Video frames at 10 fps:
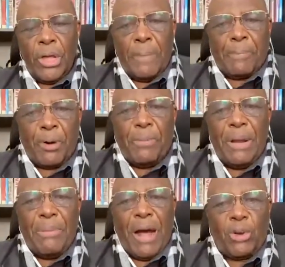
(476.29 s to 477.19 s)
A
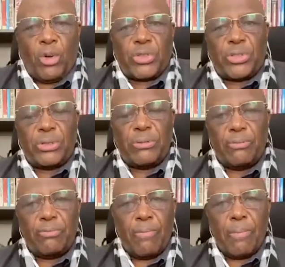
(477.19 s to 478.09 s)
problem arose.
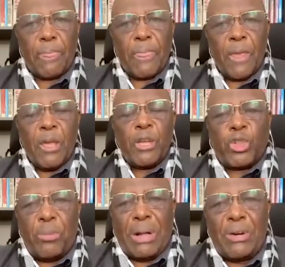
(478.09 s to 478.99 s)

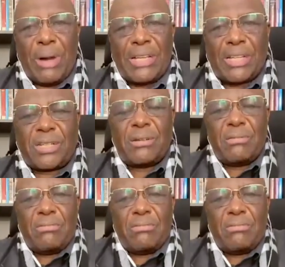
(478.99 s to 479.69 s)
Human rights